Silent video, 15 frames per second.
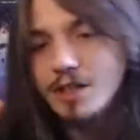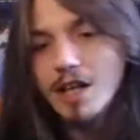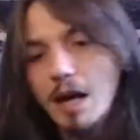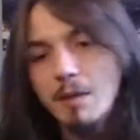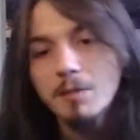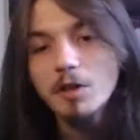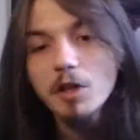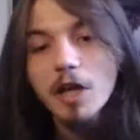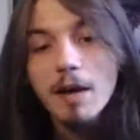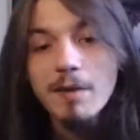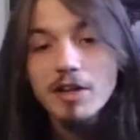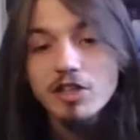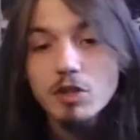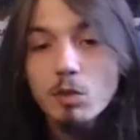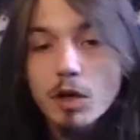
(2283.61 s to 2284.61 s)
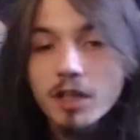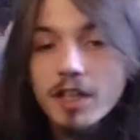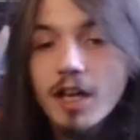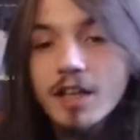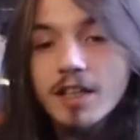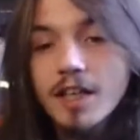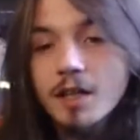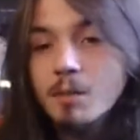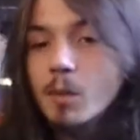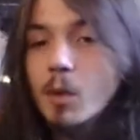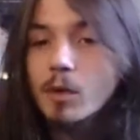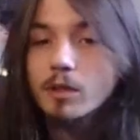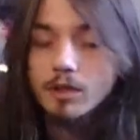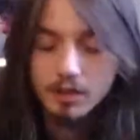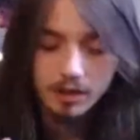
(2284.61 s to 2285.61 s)
I'm actually working on getting
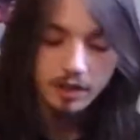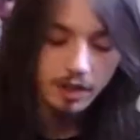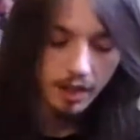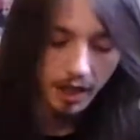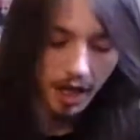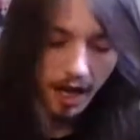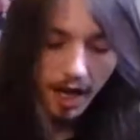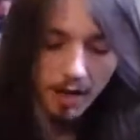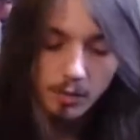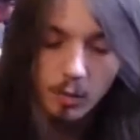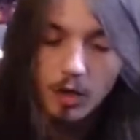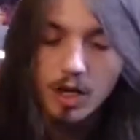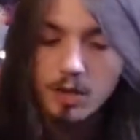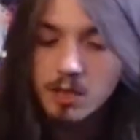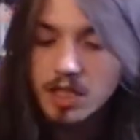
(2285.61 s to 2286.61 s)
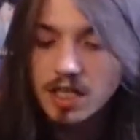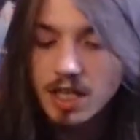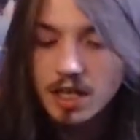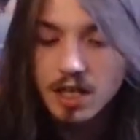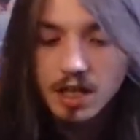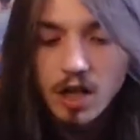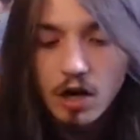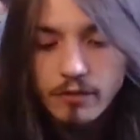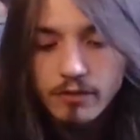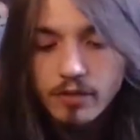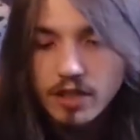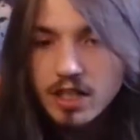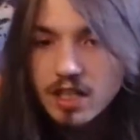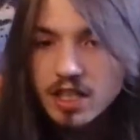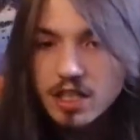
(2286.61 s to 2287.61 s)
more. We're gonna be getting
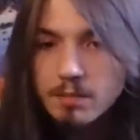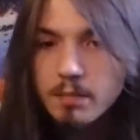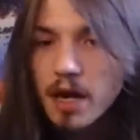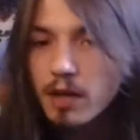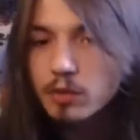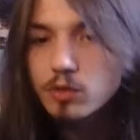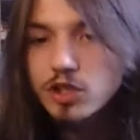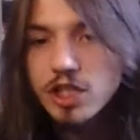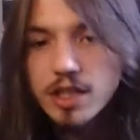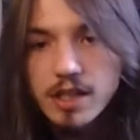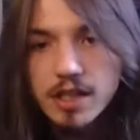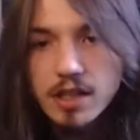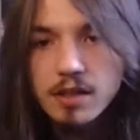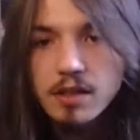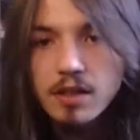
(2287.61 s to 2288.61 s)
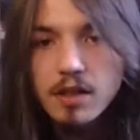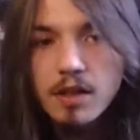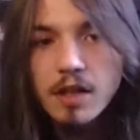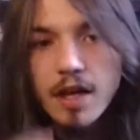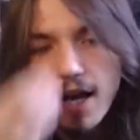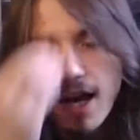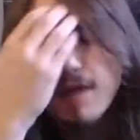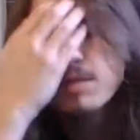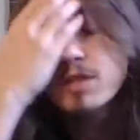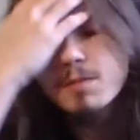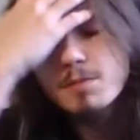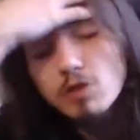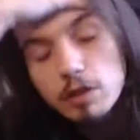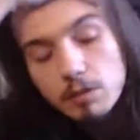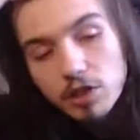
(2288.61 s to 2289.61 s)
hopefully the Pedal Genie
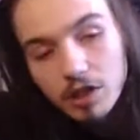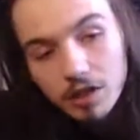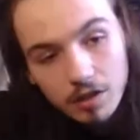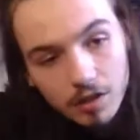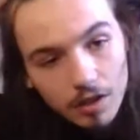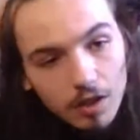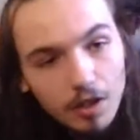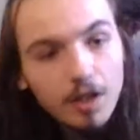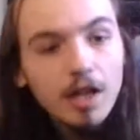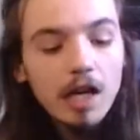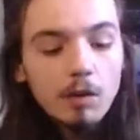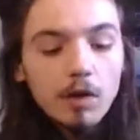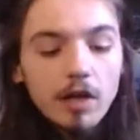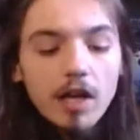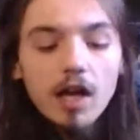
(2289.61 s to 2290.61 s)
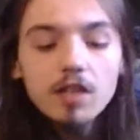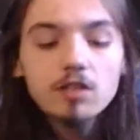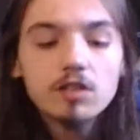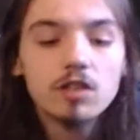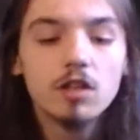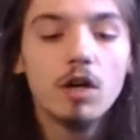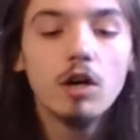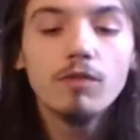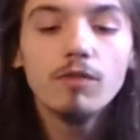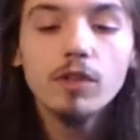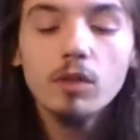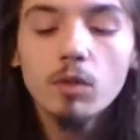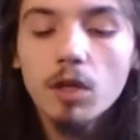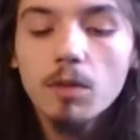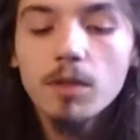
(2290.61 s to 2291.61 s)
subscription and whatnot, and so hopefully
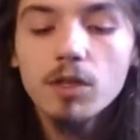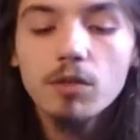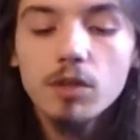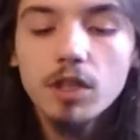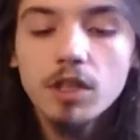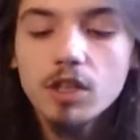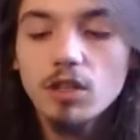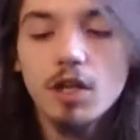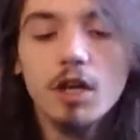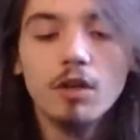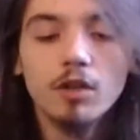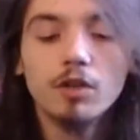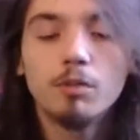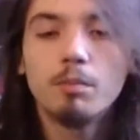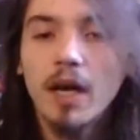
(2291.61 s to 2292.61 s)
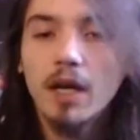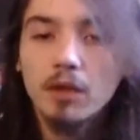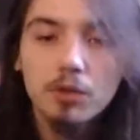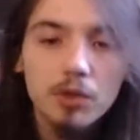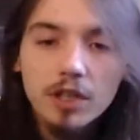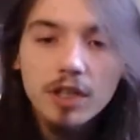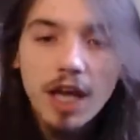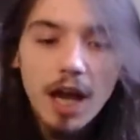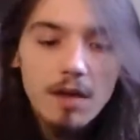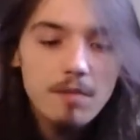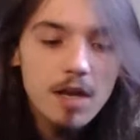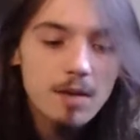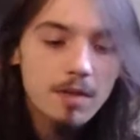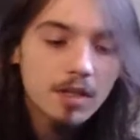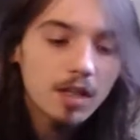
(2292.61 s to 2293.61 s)
we're gonna be doing, you know, a little pedal look at
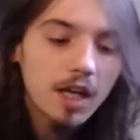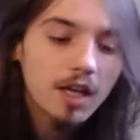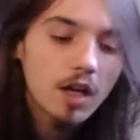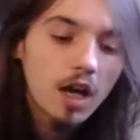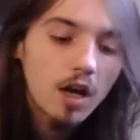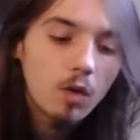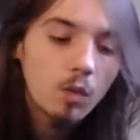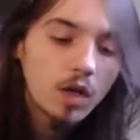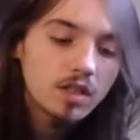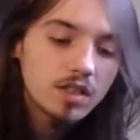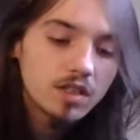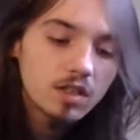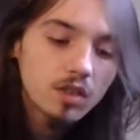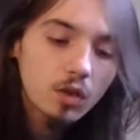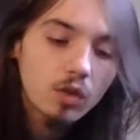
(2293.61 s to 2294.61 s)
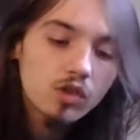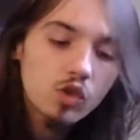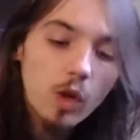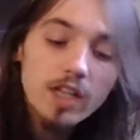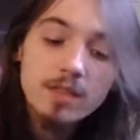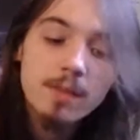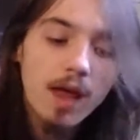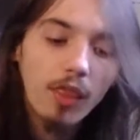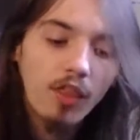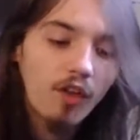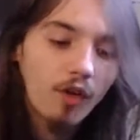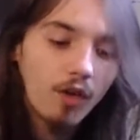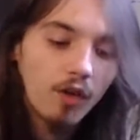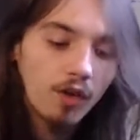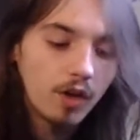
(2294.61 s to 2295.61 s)
maybe like once or twice a month.
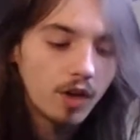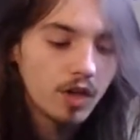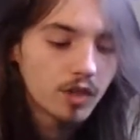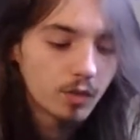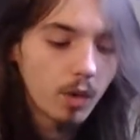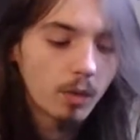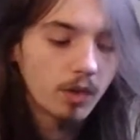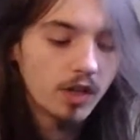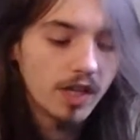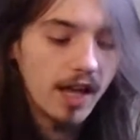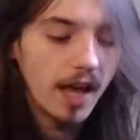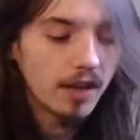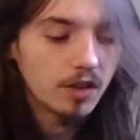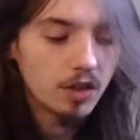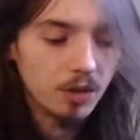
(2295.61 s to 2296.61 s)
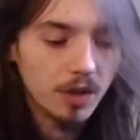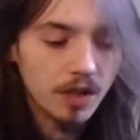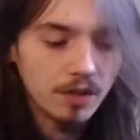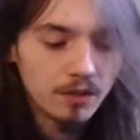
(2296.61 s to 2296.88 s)
That's what we're looking at doing it.